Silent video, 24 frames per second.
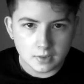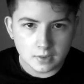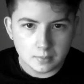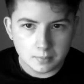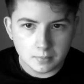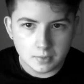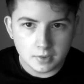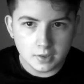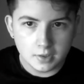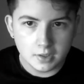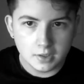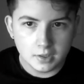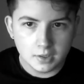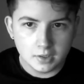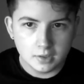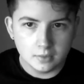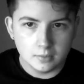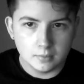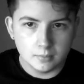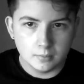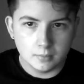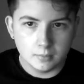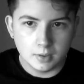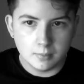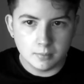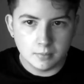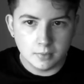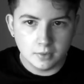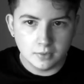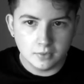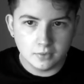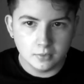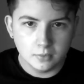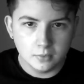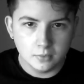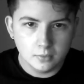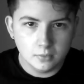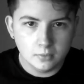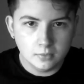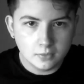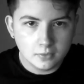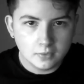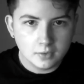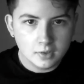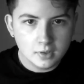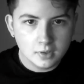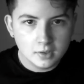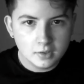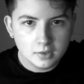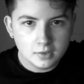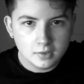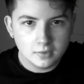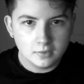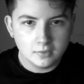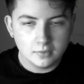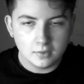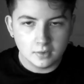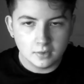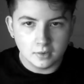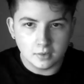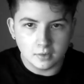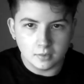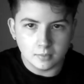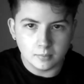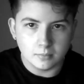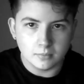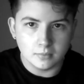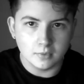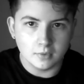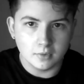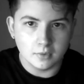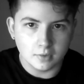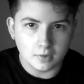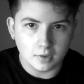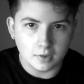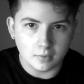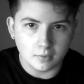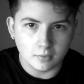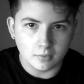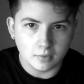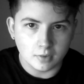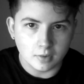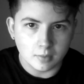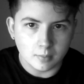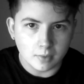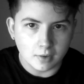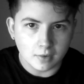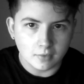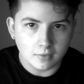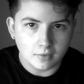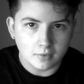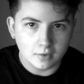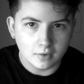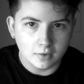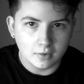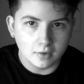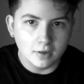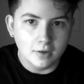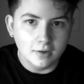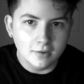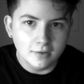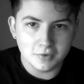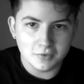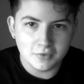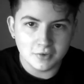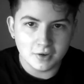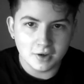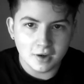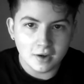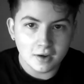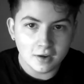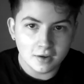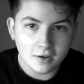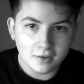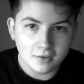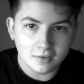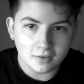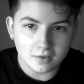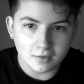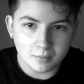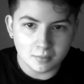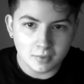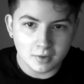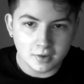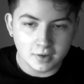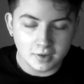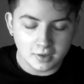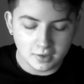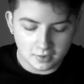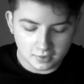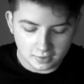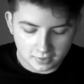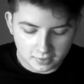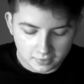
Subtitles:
My muscles, that was really embarrassing. Have changed. My